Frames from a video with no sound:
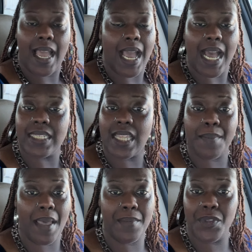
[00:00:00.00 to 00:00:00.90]
I say,
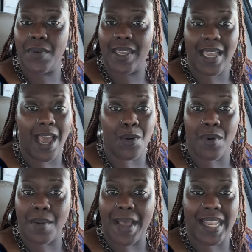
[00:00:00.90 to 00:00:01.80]
baby, you ain't got to
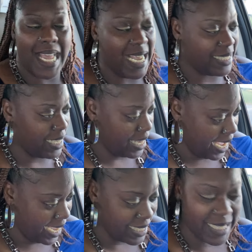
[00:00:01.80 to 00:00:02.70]
worry about that. I said,
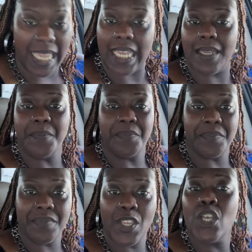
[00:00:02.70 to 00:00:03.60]
like I said,
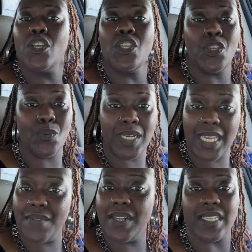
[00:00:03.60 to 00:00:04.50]
you
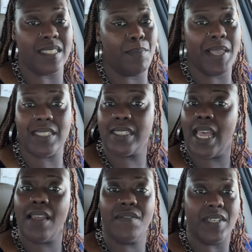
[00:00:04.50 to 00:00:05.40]
leaving is the best
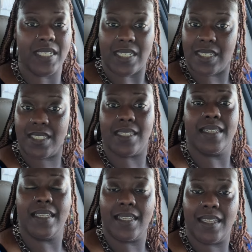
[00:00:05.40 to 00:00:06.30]
thing for us.
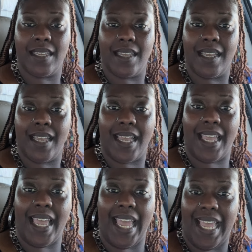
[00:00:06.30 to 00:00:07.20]

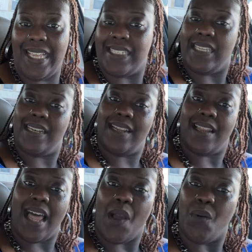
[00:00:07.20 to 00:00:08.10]
And he's sitting there
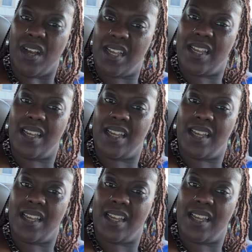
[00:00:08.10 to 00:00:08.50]
like, what?